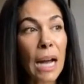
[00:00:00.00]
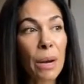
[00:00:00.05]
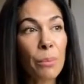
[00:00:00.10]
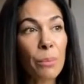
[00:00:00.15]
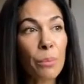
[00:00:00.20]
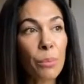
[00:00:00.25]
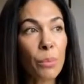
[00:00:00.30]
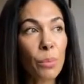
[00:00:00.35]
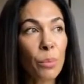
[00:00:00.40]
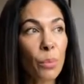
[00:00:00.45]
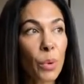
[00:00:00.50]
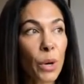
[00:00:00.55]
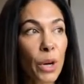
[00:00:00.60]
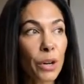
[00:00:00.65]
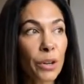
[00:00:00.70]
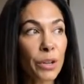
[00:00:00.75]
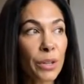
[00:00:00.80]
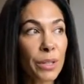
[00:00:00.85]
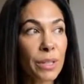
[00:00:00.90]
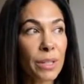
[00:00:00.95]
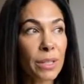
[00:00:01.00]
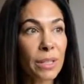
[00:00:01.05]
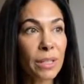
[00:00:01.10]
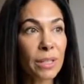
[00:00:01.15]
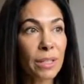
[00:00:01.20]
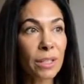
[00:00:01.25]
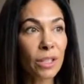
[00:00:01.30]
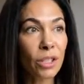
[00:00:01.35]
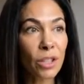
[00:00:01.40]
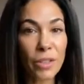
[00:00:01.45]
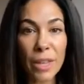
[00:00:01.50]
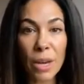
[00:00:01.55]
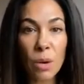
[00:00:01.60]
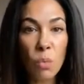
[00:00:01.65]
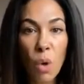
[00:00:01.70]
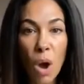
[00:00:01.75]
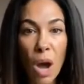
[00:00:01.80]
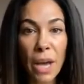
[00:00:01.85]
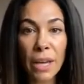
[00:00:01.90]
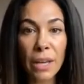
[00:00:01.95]
Whereas, they're
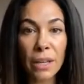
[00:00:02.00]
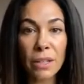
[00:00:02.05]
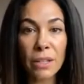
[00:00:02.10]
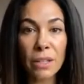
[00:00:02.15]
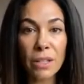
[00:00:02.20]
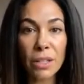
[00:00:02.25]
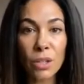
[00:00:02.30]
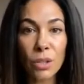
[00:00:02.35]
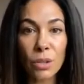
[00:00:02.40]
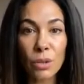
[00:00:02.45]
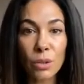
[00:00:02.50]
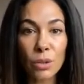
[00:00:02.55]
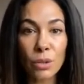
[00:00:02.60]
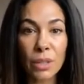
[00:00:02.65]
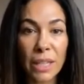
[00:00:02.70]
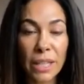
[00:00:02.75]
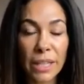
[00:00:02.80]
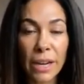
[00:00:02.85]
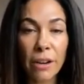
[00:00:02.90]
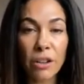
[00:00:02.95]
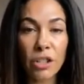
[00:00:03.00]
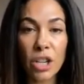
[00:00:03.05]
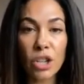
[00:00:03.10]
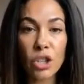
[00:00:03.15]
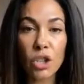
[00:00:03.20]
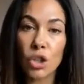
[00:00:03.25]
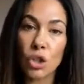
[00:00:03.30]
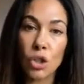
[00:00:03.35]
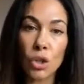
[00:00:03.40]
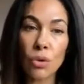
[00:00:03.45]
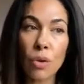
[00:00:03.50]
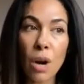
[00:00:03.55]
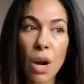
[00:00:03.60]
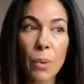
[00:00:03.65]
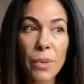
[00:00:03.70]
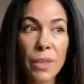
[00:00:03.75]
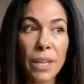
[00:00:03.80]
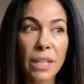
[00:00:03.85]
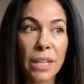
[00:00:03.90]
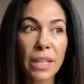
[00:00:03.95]
wired to need our attention, to cry
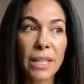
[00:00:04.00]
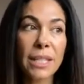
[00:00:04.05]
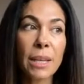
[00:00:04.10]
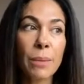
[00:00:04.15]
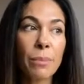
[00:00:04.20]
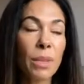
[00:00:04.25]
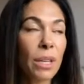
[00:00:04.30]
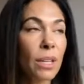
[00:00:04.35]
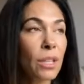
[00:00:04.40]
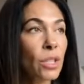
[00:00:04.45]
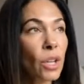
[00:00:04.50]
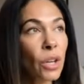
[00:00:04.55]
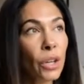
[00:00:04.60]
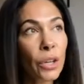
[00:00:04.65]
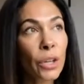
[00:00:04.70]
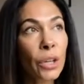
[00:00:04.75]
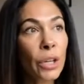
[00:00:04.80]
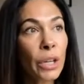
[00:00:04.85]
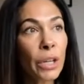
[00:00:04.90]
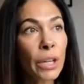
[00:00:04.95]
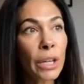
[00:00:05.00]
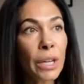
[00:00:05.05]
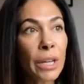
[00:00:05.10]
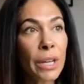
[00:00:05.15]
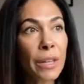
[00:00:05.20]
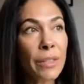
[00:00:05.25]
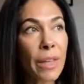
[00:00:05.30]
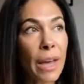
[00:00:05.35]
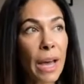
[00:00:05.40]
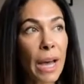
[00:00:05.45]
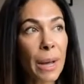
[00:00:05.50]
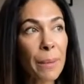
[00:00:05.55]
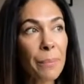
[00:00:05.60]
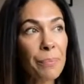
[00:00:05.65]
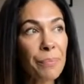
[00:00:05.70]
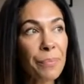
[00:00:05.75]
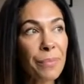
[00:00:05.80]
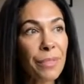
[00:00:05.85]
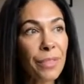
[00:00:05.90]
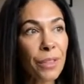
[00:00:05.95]
when they need something. So
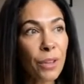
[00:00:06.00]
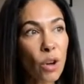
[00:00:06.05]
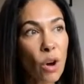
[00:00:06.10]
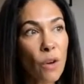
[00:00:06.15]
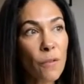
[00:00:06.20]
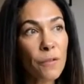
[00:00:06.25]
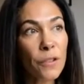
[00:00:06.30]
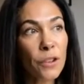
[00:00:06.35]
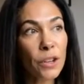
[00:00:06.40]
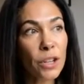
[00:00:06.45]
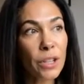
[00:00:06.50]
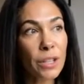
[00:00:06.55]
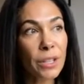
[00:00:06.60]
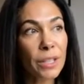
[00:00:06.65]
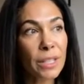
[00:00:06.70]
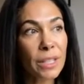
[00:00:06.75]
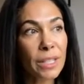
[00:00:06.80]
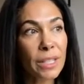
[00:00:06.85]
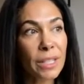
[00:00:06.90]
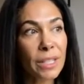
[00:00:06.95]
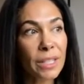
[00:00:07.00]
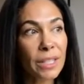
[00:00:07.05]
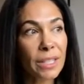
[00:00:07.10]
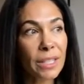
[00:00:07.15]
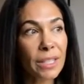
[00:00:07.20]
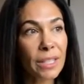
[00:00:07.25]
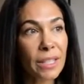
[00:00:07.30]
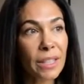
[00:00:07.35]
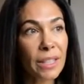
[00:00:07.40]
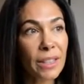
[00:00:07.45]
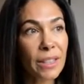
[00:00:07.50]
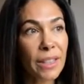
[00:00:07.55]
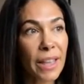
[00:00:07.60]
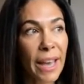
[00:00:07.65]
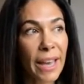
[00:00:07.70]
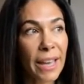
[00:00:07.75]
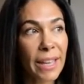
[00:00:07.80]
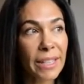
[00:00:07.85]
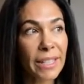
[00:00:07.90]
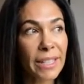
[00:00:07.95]
the confidence
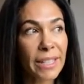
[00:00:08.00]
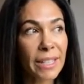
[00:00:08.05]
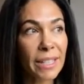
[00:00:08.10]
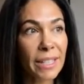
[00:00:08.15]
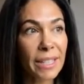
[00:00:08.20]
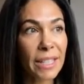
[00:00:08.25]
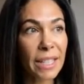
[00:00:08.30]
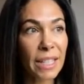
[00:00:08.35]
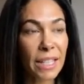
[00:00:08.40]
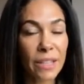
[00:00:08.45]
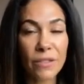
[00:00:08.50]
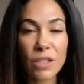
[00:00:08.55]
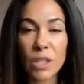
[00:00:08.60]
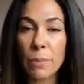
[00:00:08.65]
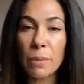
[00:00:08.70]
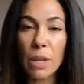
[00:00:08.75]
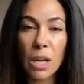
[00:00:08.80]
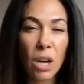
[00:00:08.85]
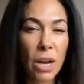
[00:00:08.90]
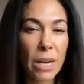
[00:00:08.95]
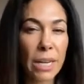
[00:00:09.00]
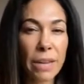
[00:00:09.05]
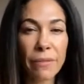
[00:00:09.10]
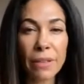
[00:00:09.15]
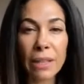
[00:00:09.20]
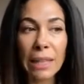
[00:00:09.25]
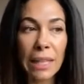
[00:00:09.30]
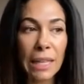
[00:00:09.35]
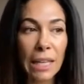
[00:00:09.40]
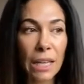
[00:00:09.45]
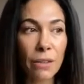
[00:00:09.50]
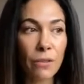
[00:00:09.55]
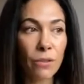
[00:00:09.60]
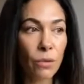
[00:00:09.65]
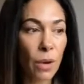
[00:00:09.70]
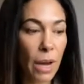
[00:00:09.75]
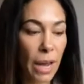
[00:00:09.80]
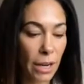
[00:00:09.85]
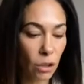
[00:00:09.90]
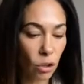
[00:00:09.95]
that it gives them, like I never
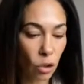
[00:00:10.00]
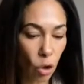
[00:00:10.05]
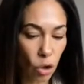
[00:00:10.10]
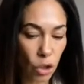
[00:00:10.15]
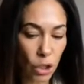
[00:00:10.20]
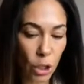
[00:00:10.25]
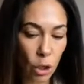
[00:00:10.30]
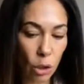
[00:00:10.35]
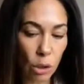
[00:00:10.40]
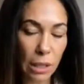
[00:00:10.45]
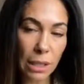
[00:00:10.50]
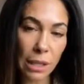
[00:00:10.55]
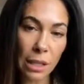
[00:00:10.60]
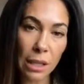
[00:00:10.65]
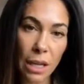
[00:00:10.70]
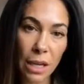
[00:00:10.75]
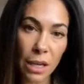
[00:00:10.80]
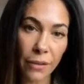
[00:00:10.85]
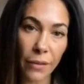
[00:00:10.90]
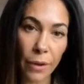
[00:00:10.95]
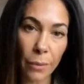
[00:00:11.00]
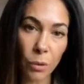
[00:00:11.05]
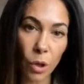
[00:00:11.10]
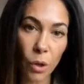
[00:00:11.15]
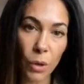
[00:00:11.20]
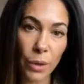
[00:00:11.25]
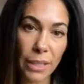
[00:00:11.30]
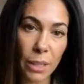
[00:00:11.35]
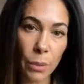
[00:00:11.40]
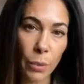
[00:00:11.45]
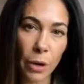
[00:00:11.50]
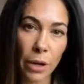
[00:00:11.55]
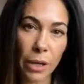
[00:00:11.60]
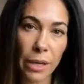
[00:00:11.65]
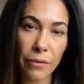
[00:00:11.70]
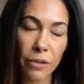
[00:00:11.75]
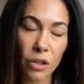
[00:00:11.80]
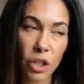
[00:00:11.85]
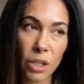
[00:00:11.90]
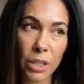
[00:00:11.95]
leave and not tell Lila, like if I'm going somewhere, I
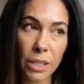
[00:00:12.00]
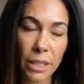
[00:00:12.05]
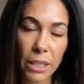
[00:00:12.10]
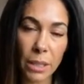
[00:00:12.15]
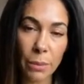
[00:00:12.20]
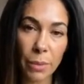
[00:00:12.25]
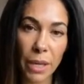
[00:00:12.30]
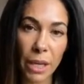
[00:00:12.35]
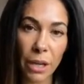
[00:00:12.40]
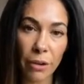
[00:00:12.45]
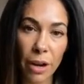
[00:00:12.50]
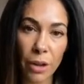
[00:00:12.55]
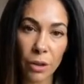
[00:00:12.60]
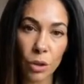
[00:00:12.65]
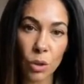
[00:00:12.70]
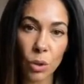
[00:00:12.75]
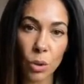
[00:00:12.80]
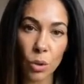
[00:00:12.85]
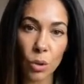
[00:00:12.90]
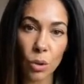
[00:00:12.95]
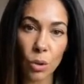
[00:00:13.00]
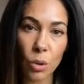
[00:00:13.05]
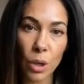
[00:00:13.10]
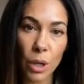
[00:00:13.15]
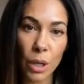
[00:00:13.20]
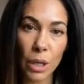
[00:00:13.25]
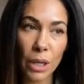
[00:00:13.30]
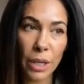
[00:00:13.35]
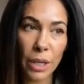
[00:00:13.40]
never just disappear out the door